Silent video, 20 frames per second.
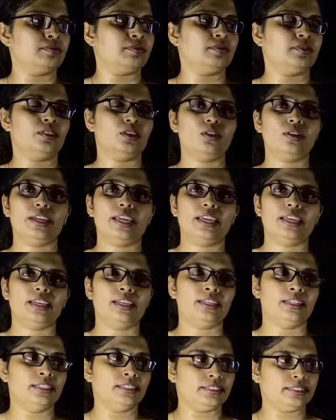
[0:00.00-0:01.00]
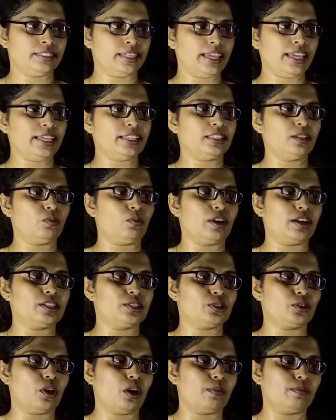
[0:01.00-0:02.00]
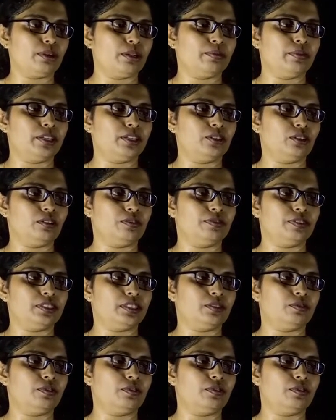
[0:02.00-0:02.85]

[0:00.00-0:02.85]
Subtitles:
Okay, take the 1's complement of it.